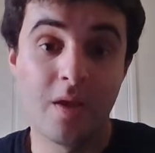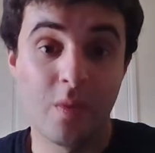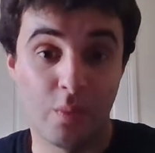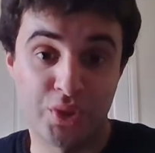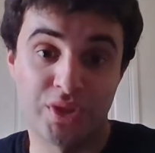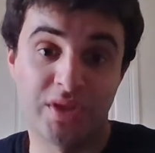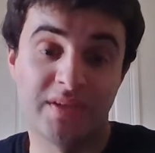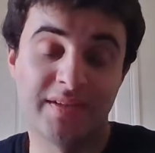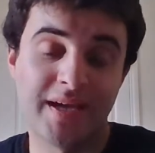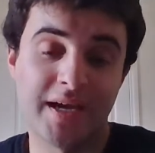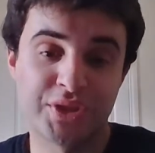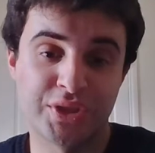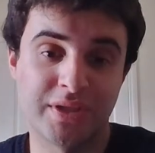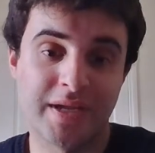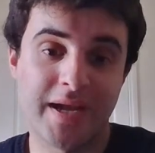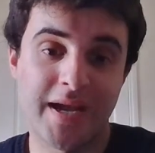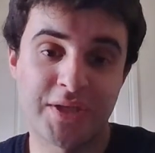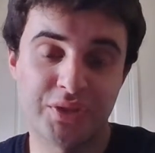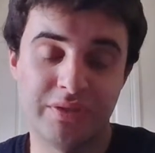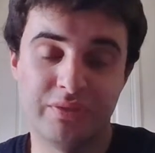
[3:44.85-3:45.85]
which Natasha
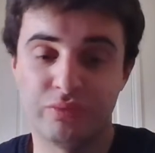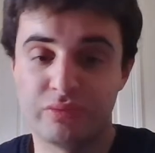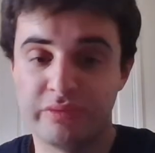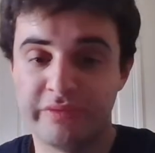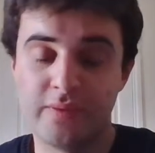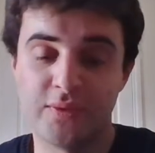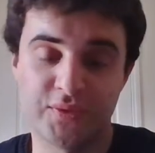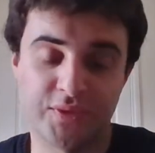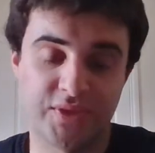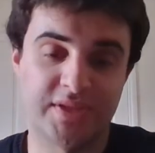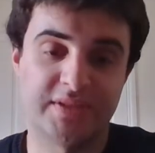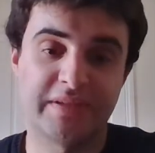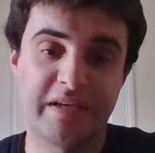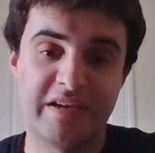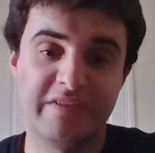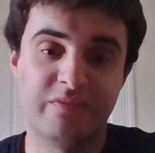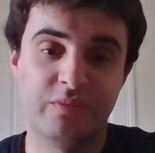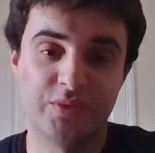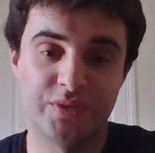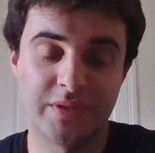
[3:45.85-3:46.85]
actually reveals to
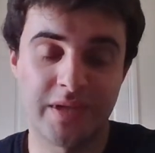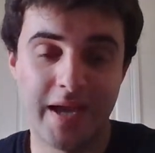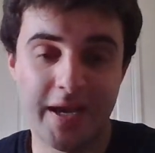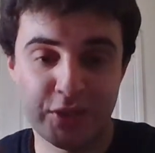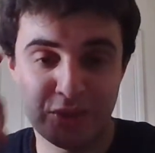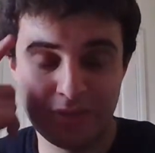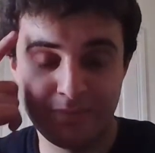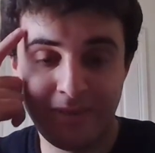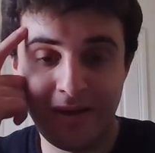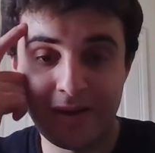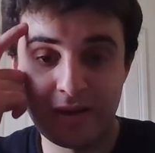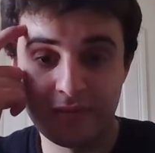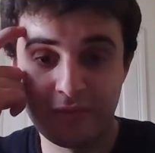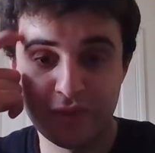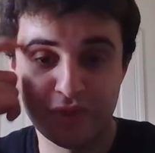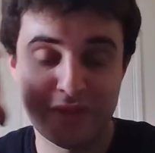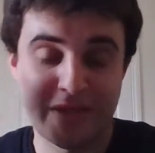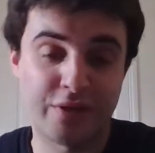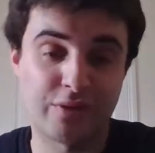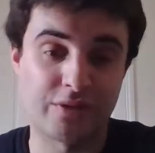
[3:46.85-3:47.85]
Steve was actually part of her
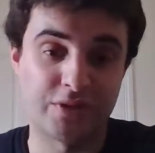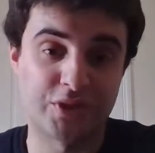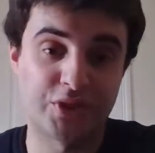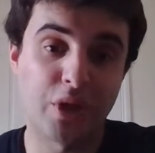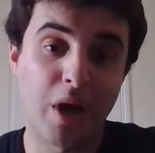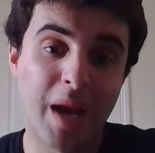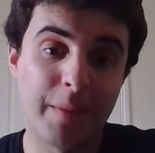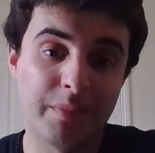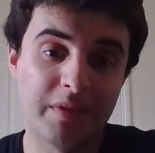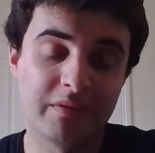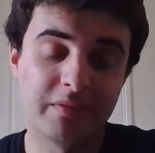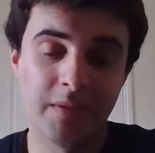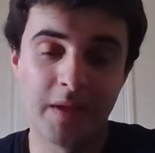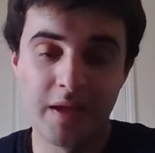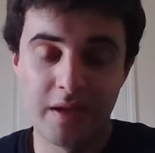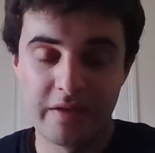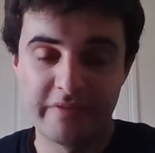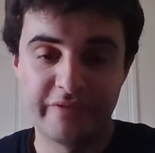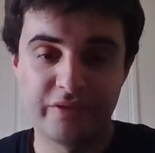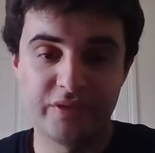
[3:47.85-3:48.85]
secret assignment
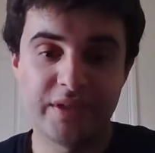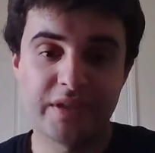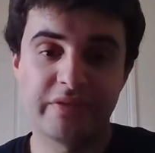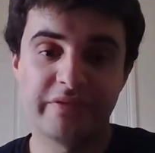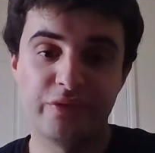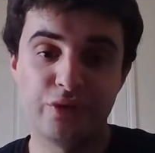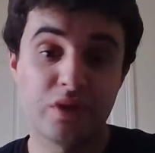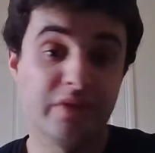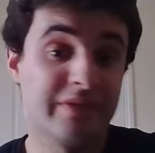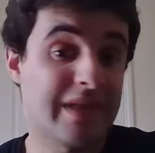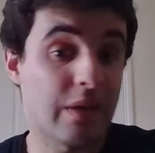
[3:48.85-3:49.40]
for Nick Fury.